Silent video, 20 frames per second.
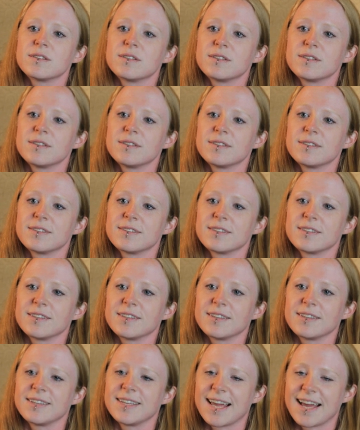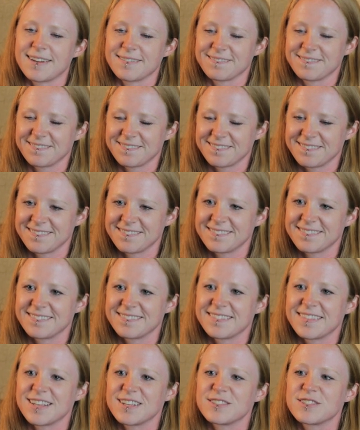play a role in, in moving this
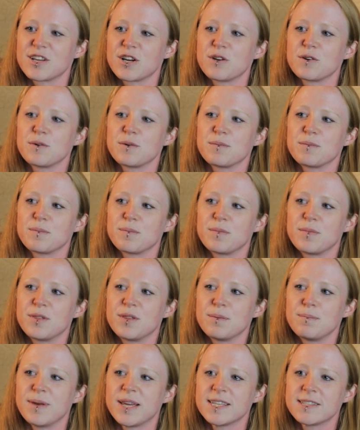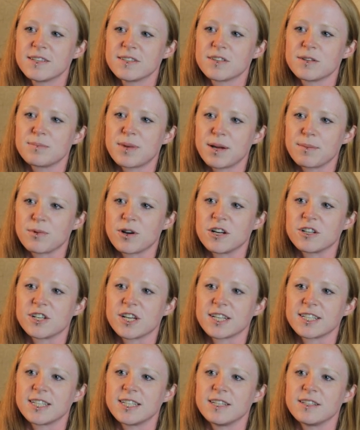forward? So, the basis of my
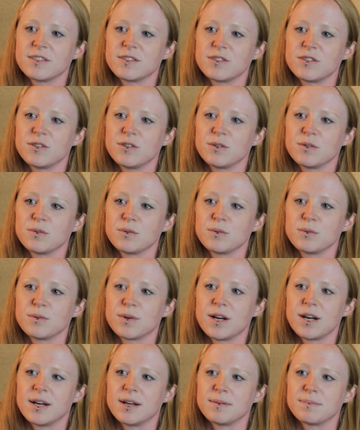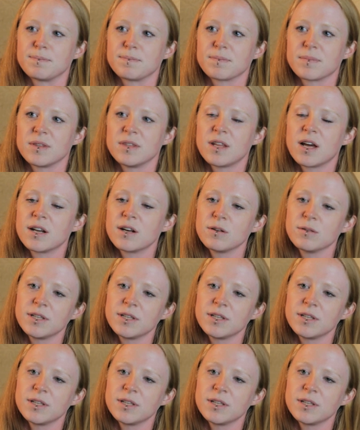project is to um, not only